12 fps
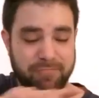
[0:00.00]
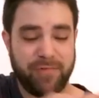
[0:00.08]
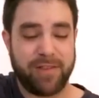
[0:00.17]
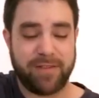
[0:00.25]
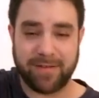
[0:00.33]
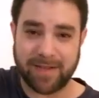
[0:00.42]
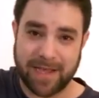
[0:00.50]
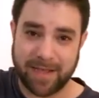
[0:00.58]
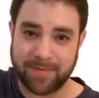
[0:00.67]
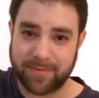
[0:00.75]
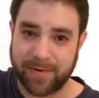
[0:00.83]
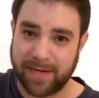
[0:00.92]
with the
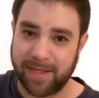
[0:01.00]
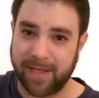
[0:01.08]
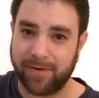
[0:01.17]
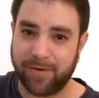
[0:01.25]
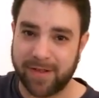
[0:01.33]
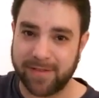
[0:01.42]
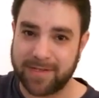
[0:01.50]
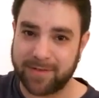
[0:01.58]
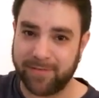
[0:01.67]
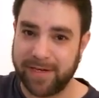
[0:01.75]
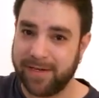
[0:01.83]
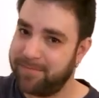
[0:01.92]
tabs right here on the
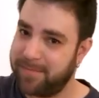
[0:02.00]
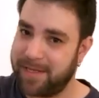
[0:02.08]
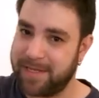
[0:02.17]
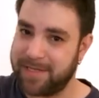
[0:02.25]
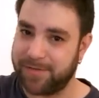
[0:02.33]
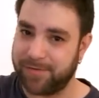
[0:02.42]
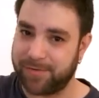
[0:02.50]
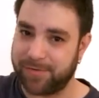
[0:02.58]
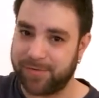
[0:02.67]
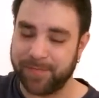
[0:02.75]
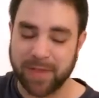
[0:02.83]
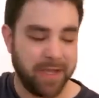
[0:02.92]
screen as
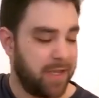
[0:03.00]
usual.